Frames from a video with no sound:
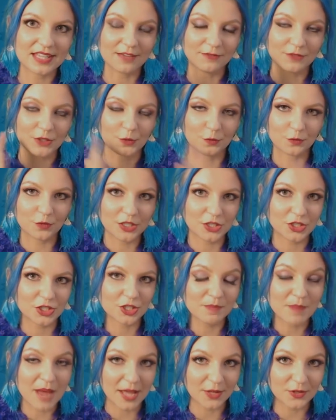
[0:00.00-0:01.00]
if you reach
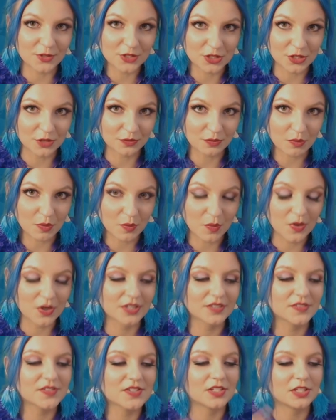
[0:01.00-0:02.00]
the milestone
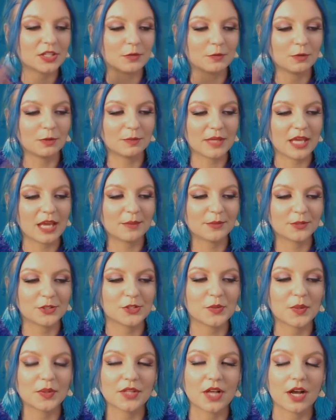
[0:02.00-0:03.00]
rewards, you will be able
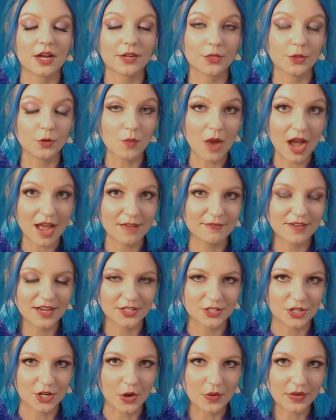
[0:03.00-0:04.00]
to unlock the
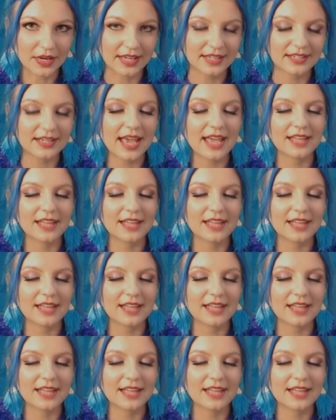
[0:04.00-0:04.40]
Wi-Fi token,